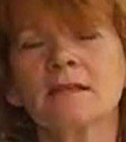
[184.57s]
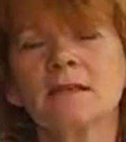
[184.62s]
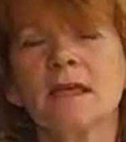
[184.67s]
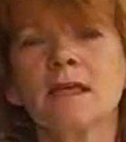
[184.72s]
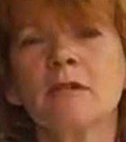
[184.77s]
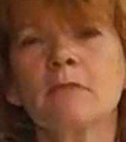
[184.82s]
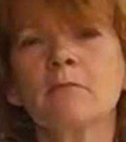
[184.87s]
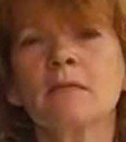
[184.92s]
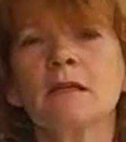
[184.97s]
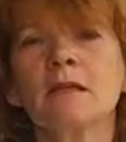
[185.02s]

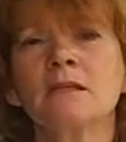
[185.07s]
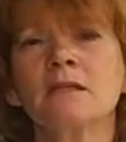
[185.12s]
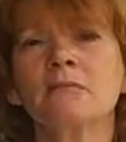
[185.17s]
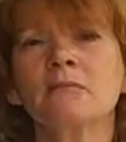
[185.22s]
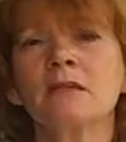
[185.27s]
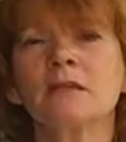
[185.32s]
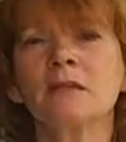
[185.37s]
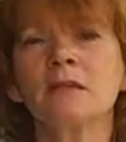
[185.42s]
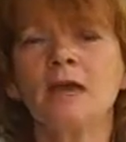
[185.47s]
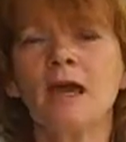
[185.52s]
Get them into
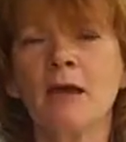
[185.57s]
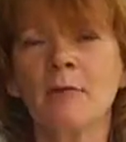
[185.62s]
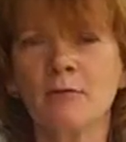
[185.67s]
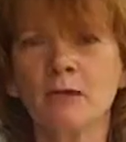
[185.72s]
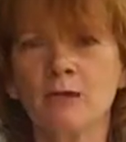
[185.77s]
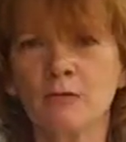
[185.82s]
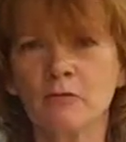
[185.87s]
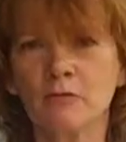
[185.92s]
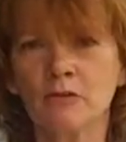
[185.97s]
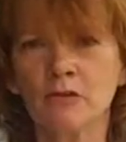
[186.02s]

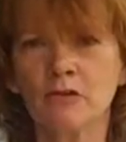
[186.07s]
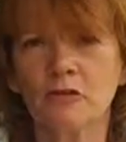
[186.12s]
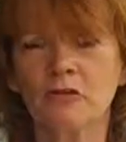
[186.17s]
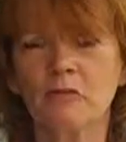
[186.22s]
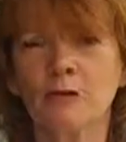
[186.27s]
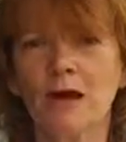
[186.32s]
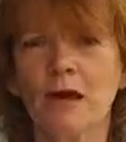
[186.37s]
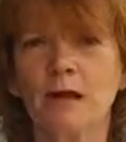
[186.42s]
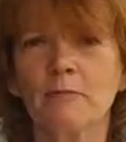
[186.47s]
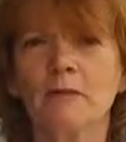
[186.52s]
a
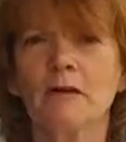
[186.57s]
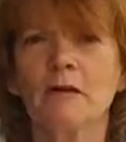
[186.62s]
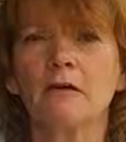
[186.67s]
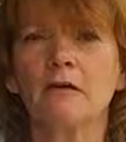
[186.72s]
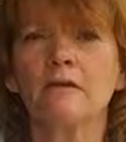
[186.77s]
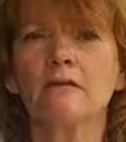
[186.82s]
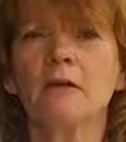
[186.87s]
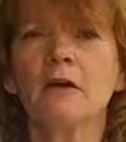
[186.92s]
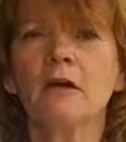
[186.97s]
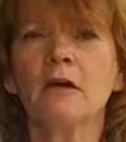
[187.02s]
new habit
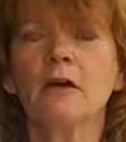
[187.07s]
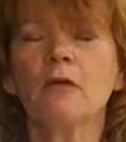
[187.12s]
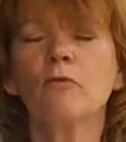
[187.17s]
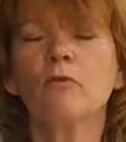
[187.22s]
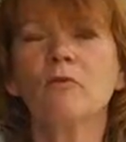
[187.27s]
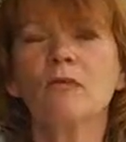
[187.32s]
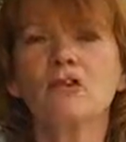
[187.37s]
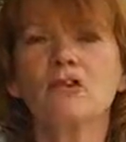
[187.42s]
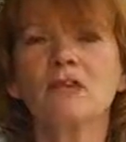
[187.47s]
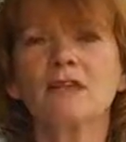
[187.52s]
of
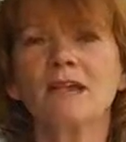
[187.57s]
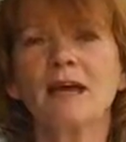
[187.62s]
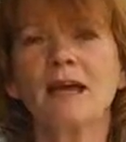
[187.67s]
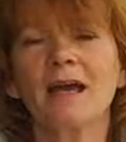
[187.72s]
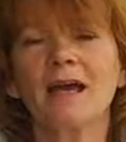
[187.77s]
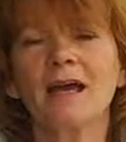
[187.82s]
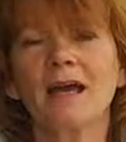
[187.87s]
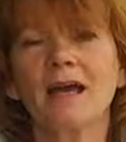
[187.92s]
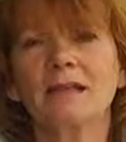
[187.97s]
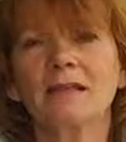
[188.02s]
washing their
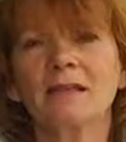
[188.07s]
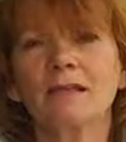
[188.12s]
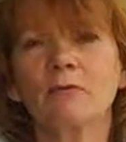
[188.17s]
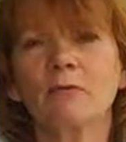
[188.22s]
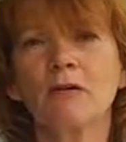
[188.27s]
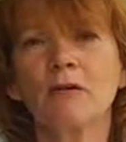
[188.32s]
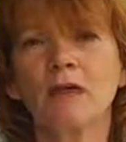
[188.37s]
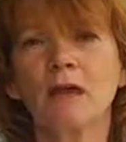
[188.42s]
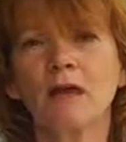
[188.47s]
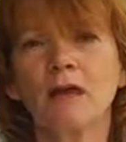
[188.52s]
hands
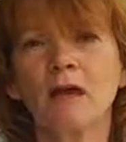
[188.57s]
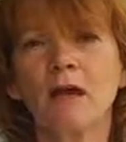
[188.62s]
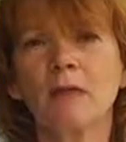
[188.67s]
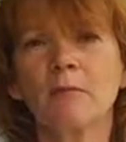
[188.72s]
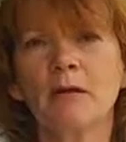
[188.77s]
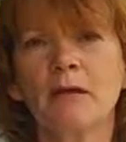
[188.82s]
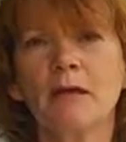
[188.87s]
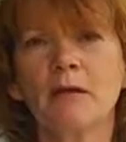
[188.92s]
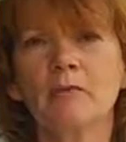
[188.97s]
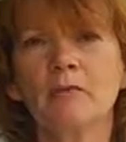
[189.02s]
when they
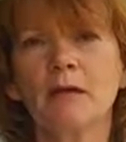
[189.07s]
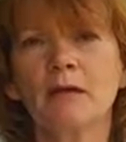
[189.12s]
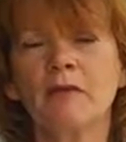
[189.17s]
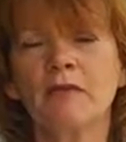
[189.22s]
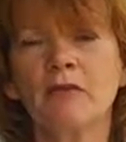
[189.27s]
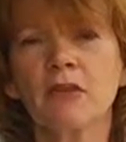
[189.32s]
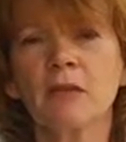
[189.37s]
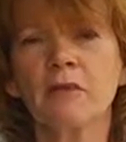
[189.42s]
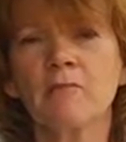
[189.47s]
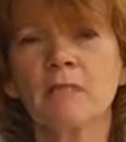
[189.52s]
come in,
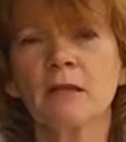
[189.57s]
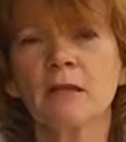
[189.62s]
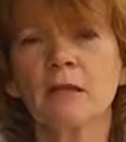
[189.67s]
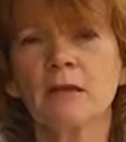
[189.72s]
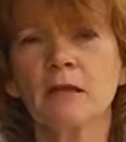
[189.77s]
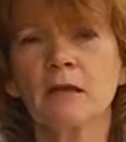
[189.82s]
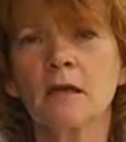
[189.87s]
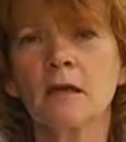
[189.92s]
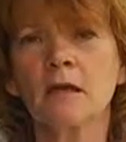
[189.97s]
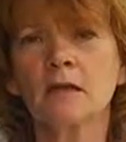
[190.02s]
whenever they've been in
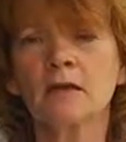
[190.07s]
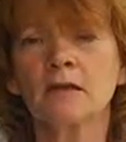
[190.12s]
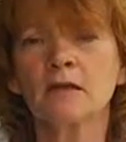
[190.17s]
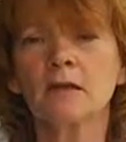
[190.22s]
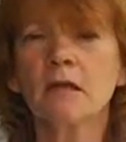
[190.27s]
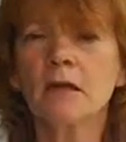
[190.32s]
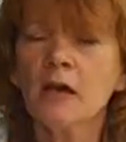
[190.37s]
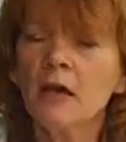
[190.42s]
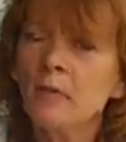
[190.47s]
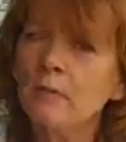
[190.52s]
the garden.
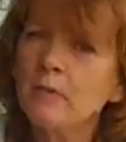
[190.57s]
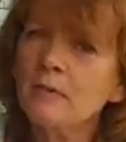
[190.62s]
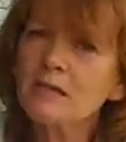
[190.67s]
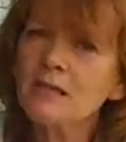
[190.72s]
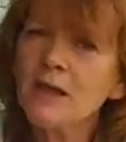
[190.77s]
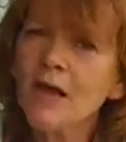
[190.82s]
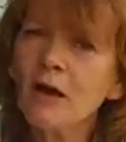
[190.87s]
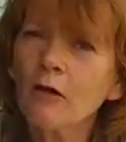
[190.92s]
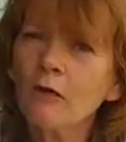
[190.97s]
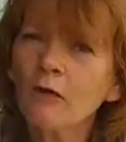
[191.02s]
But
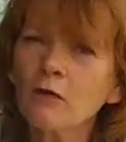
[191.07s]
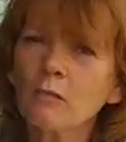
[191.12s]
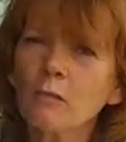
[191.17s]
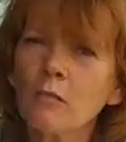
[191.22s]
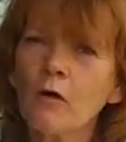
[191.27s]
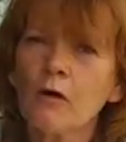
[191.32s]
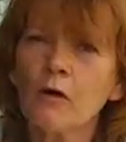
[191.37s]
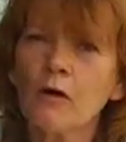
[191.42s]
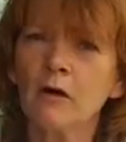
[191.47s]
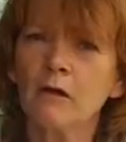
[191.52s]
tell them
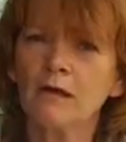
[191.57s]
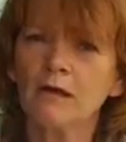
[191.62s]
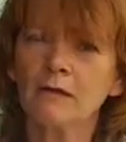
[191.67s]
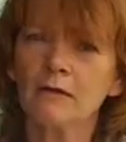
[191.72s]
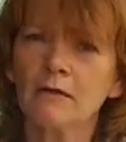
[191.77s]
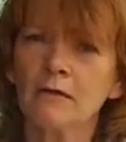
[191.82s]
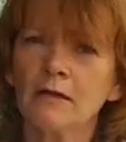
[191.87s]
why.